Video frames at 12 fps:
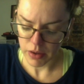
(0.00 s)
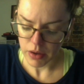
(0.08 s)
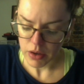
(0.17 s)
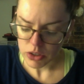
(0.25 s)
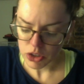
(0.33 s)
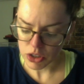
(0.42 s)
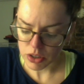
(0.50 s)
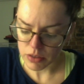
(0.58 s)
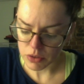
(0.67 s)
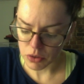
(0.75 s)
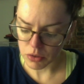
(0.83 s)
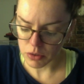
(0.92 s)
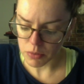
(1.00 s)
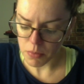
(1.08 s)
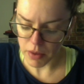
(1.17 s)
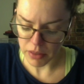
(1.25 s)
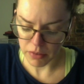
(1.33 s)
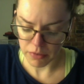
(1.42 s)
She could have told him
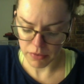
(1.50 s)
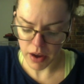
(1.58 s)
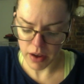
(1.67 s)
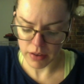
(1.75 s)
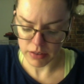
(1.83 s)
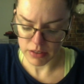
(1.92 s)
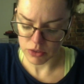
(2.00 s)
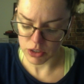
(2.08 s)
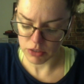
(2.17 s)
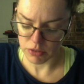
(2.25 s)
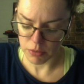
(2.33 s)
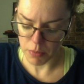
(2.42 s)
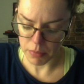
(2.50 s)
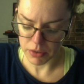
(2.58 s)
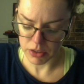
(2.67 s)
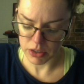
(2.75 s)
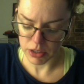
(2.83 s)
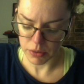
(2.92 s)
about the frogs if she'd
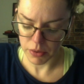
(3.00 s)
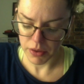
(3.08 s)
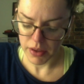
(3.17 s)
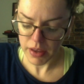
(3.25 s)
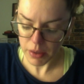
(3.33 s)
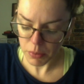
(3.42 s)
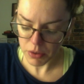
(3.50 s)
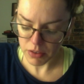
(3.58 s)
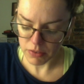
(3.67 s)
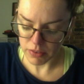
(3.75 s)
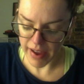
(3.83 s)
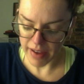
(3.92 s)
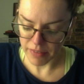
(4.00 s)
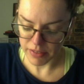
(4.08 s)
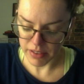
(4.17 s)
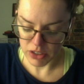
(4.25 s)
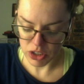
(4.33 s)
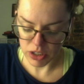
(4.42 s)
remembered to. He would have laughed,
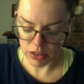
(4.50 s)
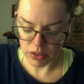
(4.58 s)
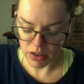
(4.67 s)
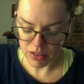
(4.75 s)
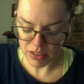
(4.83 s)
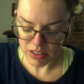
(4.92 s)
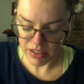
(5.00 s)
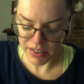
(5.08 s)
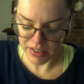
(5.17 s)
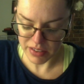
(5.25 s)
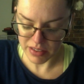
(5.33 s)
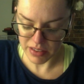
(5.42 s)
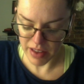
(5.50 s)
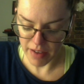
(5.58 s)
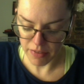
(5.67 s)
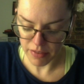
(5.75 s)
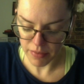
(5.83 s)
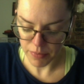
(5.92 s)
and she longed to hear his
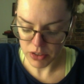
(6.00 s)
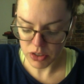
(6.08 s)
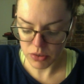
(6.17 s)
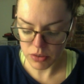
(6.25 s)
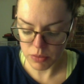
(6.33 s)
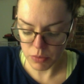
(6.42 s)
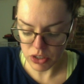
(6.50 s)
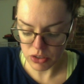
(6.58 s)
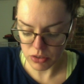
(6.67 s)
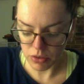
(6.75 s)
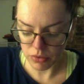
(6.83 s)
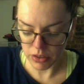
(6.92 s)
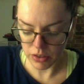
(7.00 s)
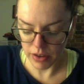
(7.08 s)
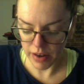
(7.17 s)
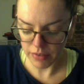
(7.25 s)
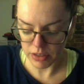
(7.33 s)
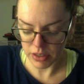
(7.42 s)
laugh. She was much lonelier
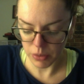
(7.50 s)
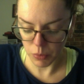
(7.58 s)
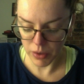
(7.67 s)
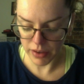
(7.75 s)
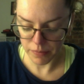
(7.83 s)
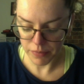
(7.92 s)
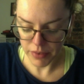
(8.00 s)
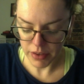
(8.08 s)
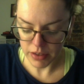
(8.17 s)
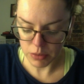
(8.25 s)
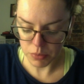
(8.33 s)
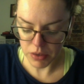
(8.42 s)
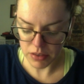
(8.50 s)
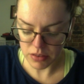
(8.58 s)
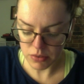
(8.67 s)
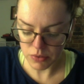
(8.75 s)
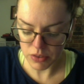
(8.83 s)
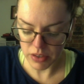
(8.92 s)
after he went. His
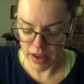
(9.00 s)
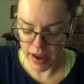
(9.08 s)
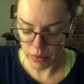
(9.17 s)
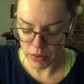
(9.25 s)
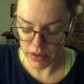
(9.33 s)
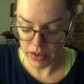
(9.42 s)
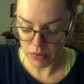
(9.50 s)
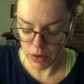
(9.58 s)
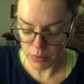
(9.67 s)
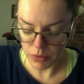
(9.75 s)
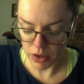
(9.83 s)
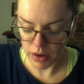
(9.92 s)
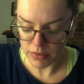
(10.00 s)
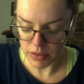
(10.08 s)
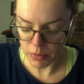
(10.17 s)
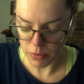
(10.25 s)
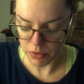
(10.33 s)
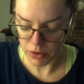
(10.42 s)
presence for an hour had rubbed off
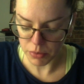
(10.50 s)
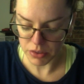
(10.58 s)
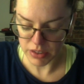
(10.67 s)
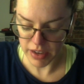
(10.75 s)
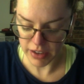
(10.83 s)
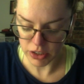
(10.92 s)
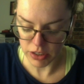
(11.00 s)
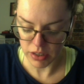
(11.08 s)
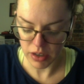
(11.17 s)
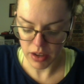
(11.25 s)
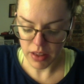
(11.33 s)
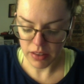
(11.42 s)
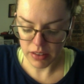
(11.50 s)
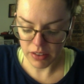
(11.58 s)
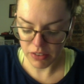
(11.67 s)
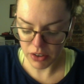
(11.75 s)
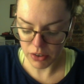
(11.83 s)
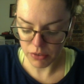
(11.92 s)
some of her protection,
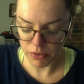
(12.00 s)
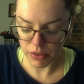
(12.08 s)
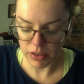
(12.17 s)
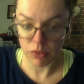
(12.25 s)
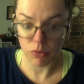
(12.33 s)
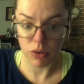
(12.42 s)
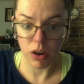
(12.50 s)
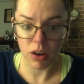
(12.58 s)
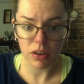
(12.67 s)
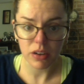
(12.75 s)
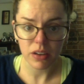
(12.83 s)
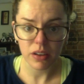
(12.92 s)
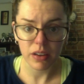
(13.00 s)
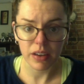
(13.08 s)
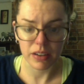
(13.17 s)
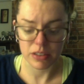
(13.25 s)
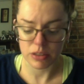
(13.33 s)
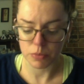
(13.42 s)
leaving her feeling raw and
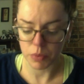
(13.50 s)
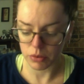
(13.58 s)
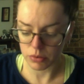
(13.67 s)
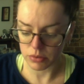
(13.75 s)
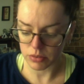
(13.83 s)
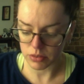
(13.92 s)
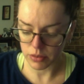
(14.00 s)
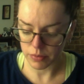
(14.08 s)
exposed.